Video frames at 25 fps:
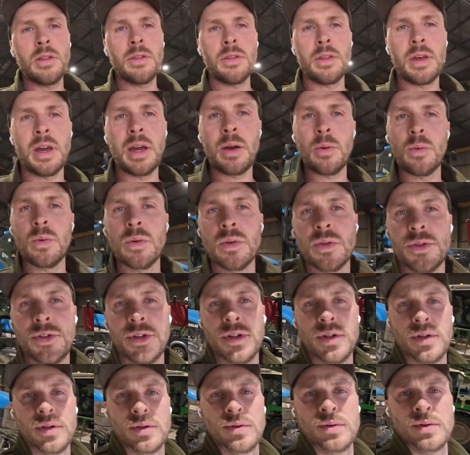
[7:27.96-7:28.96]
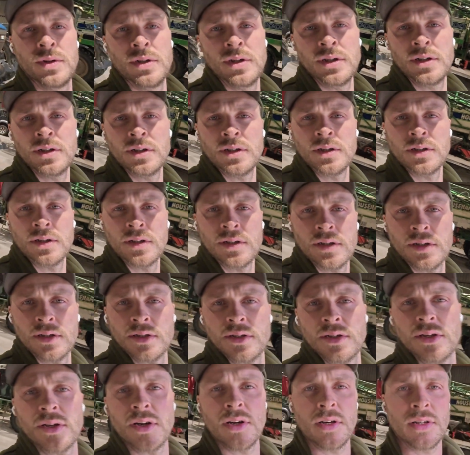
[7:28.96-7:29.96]
That will do
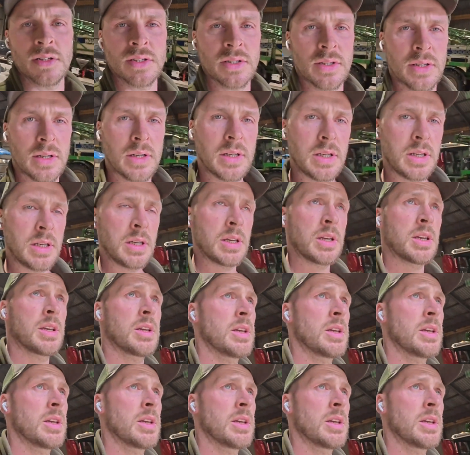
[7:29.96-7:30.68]
nicely.